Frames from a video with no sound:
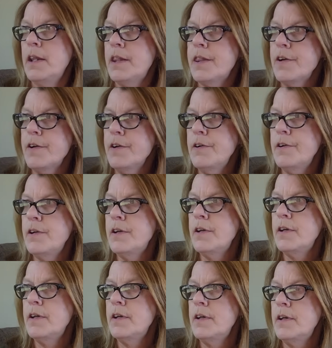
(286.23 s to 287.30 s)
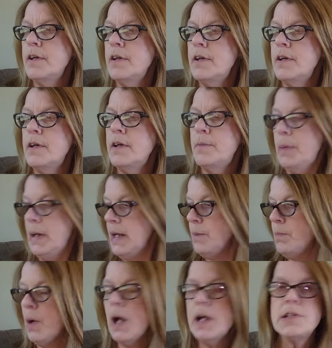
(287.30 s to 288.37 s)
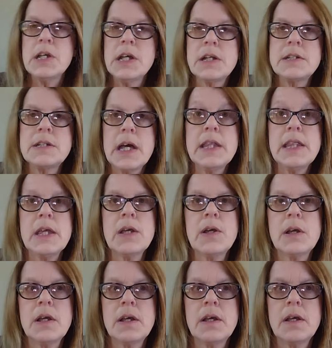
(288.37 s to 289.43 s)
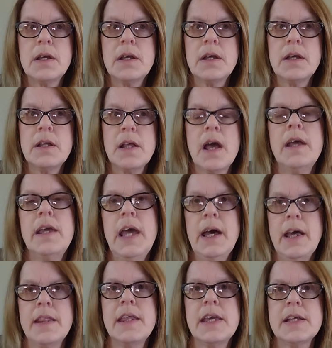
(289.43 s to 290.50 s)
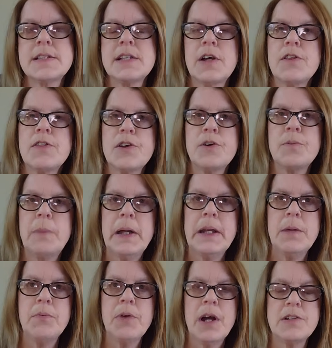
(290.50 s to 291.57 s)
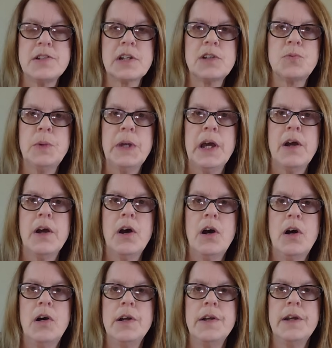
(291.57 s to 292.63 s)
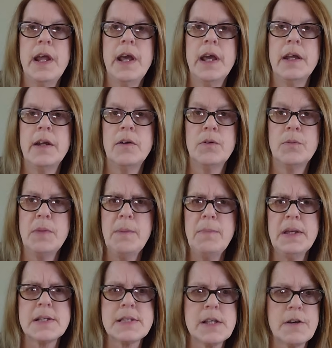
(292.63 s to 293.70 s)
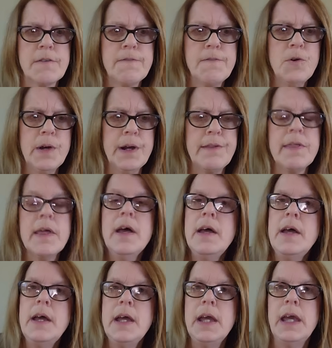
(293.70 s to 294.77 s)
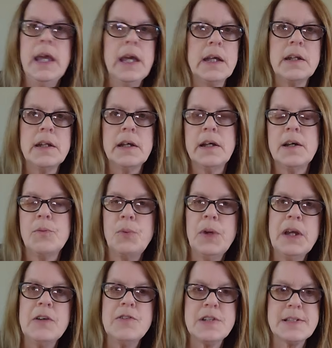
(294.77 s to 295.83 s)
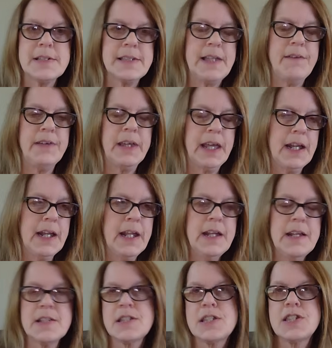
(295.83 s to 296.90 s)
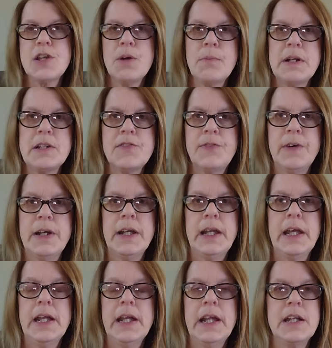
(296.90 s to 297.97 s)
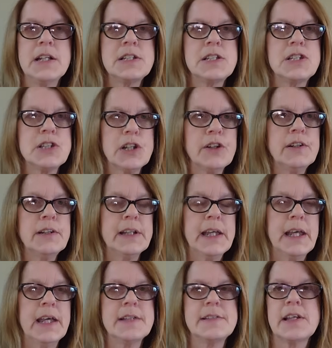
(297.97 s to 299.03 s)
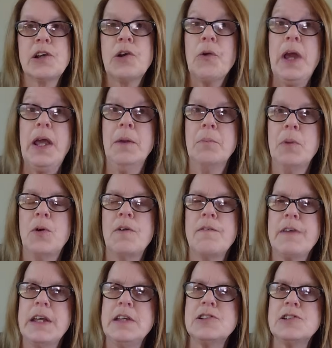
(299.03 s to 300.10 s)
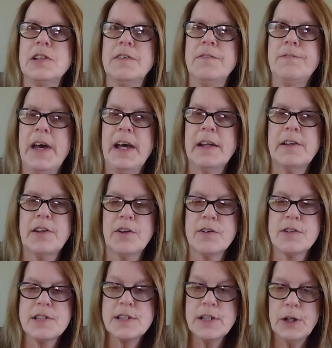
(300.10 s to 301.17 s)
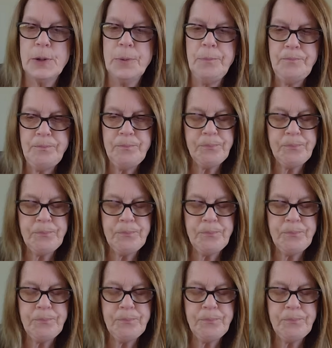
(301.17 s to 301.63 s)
third buddy project. I think it's our third buddy project we are on, or maybe it's our fourth. And we are just loving it. It is so much fun, and it certainly is a great motivation factor. So